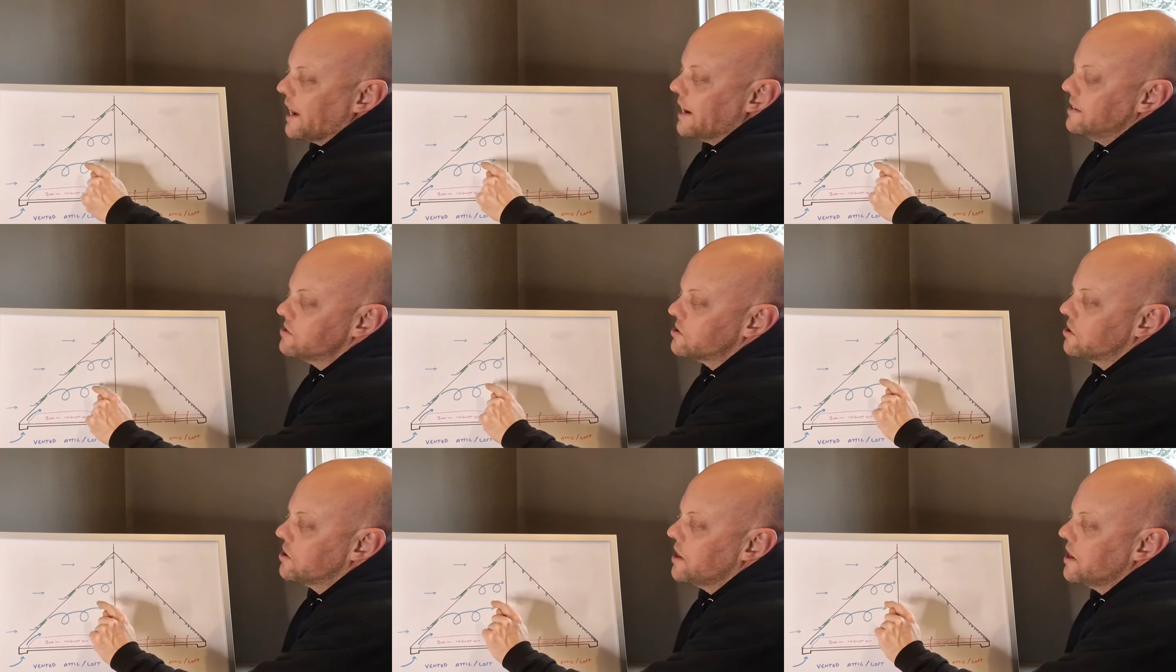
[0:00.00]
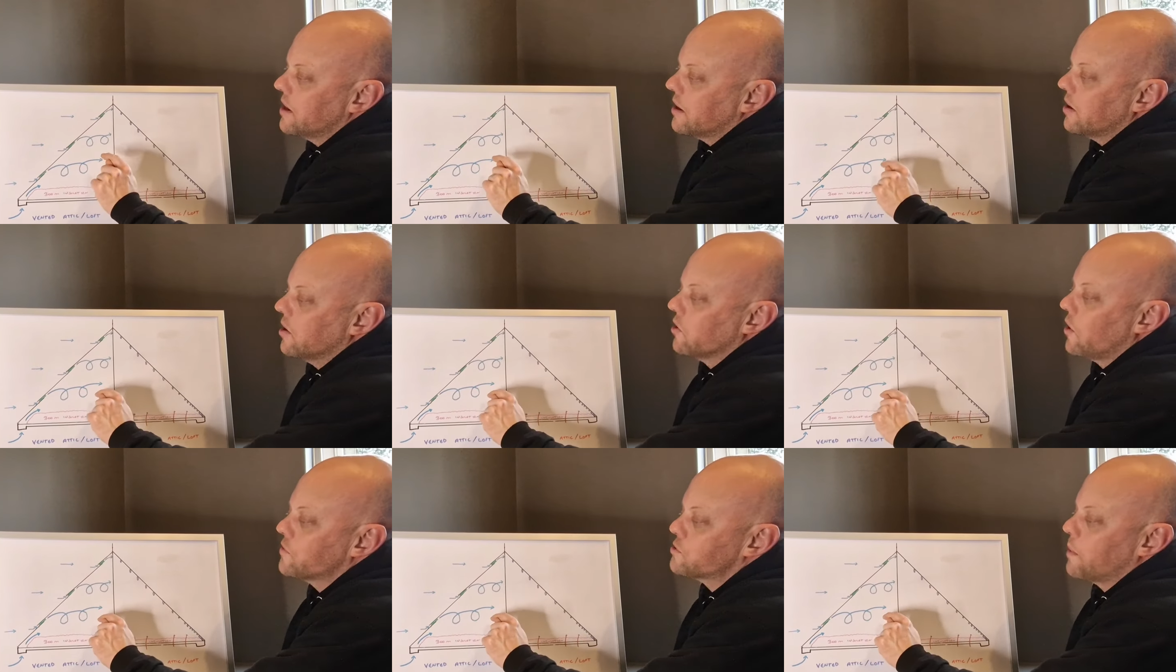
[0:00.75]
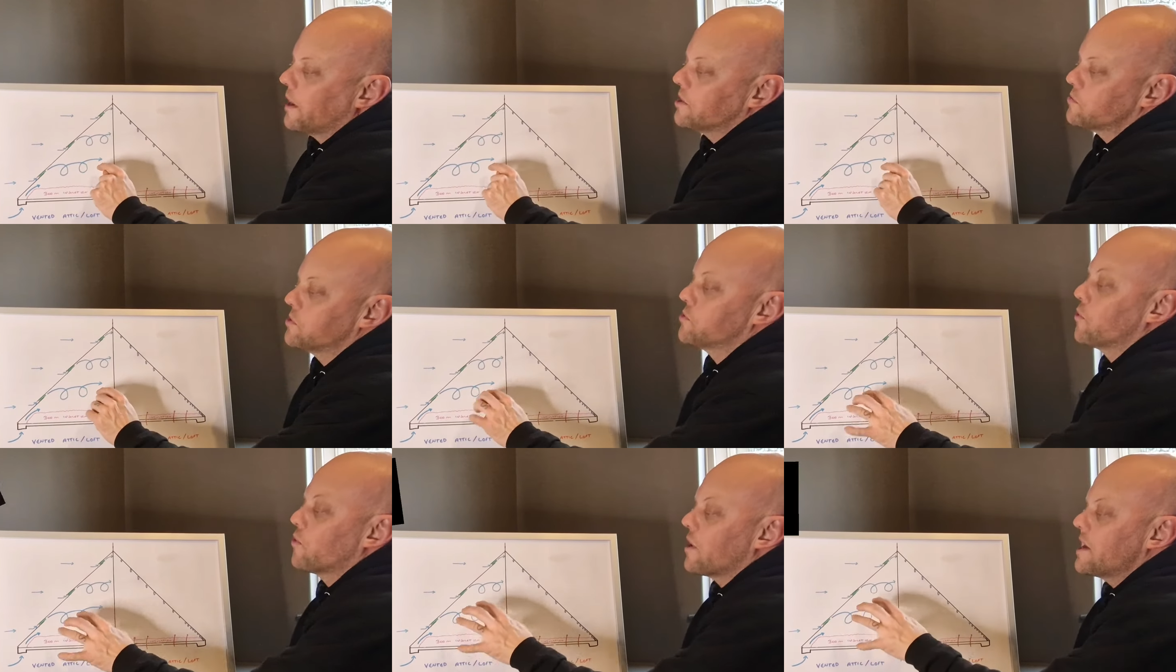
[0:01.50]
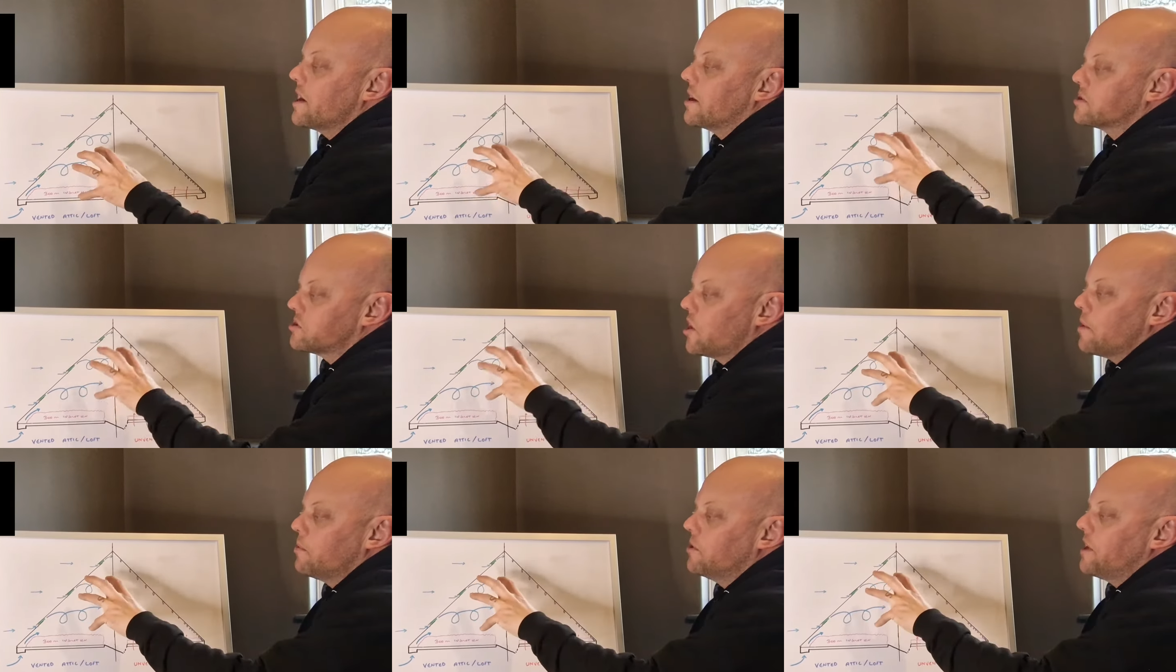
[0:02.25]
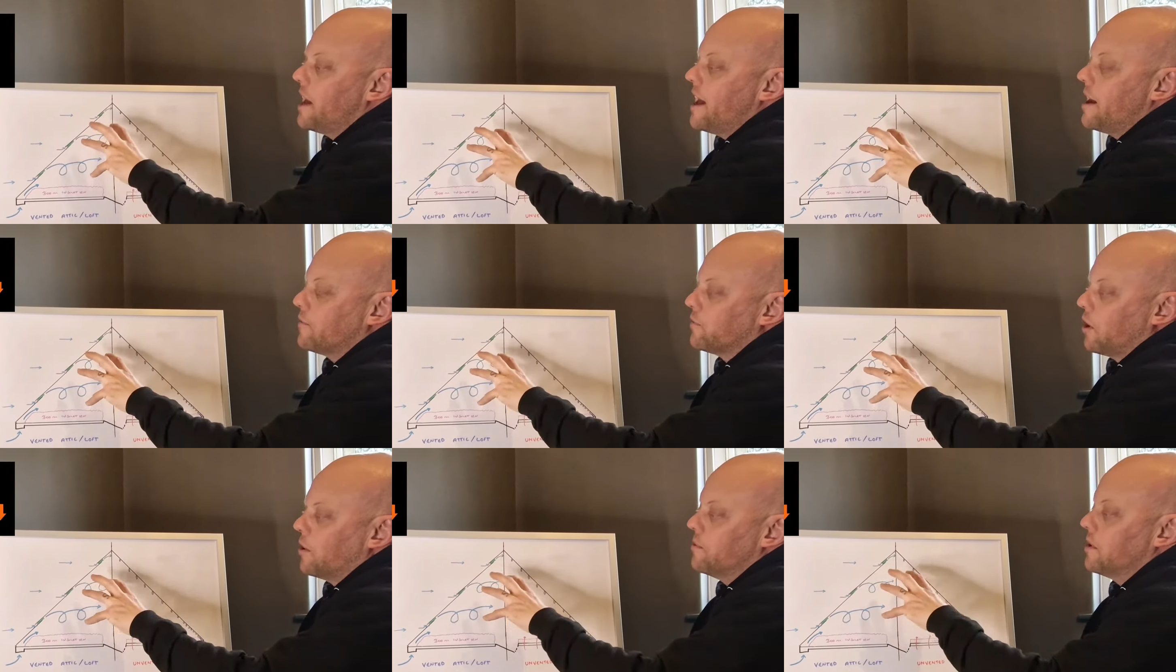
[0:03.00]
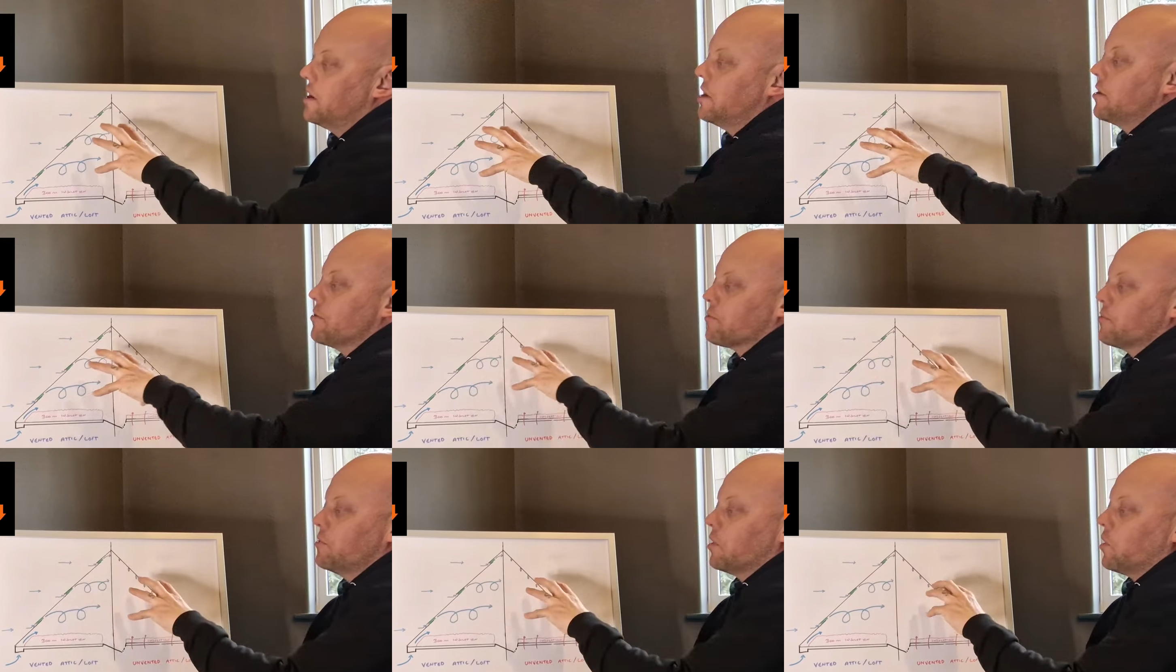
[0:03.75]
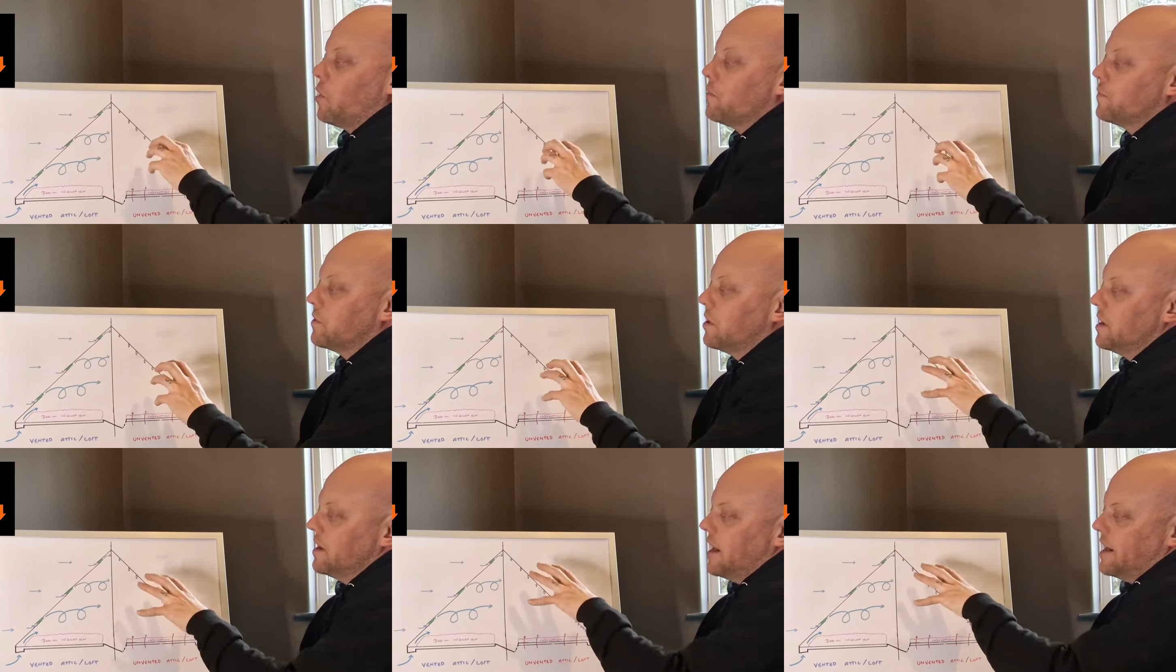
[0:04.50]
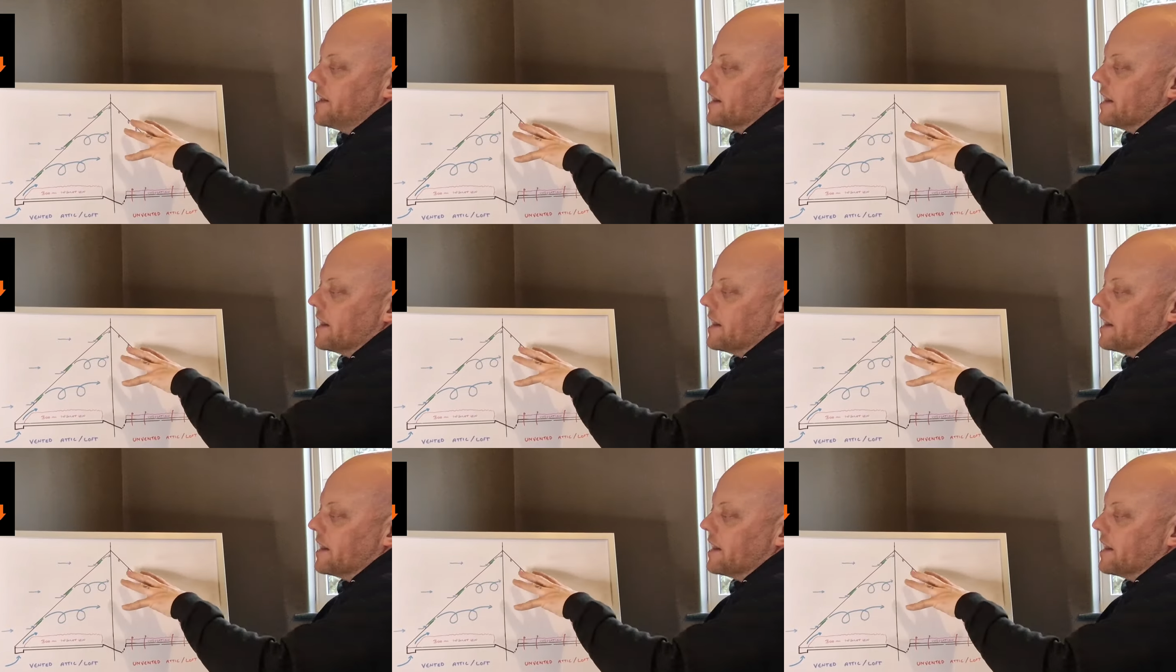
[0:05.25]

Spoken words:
into the loft space, which will create a turbulent airflow through the loft and